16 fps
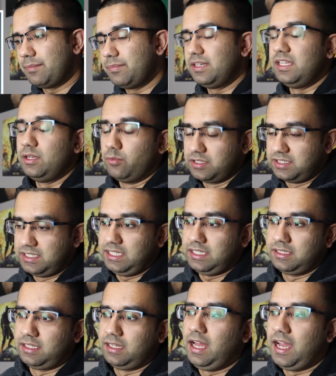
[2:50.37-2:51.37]
I mean, he was
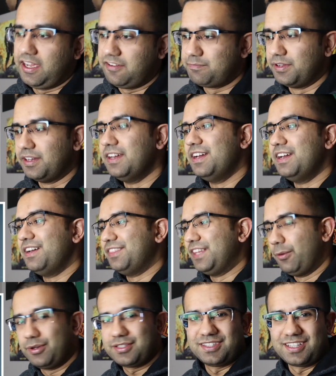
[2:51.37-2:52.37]
eaten alive, but
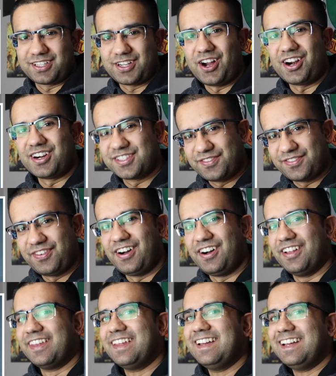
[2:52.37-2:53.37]
that wasn't the car's
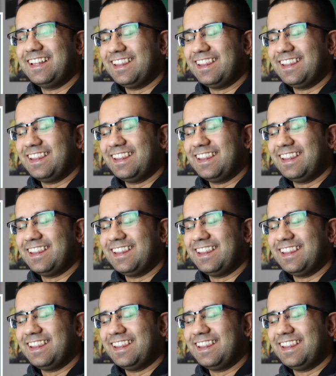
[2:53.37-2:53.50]
fault.